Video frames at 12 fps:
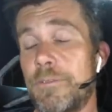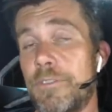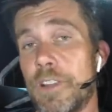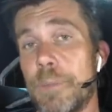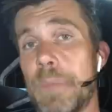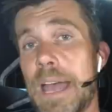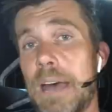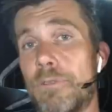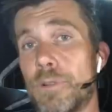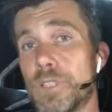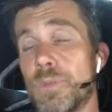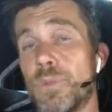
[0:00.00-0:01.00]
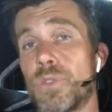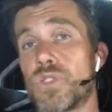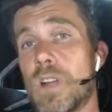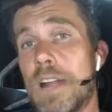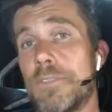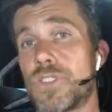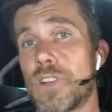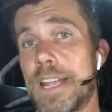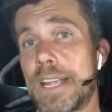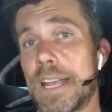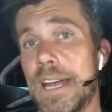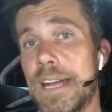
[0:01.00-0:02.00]
very powerful two-wheel drive
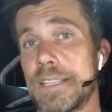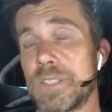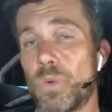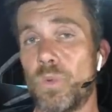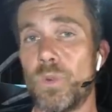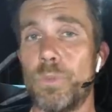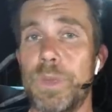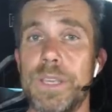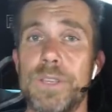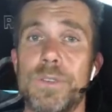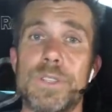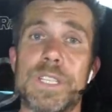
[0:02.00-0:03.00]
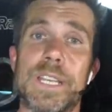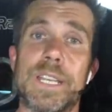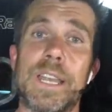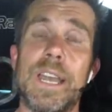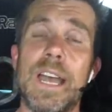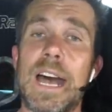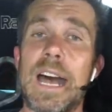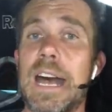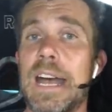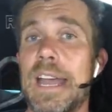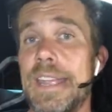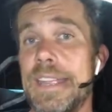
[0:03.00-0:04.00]
drag cars will be using
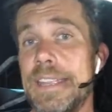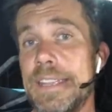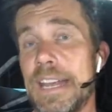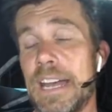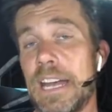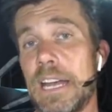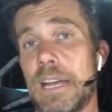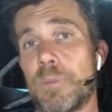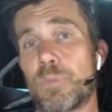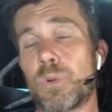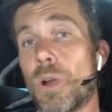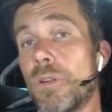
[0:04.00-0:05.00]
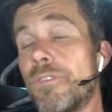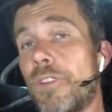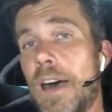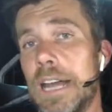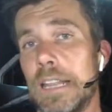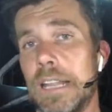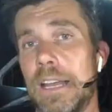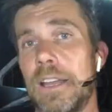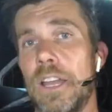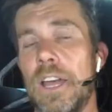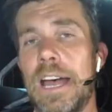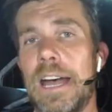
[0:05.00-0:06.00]
a profiler,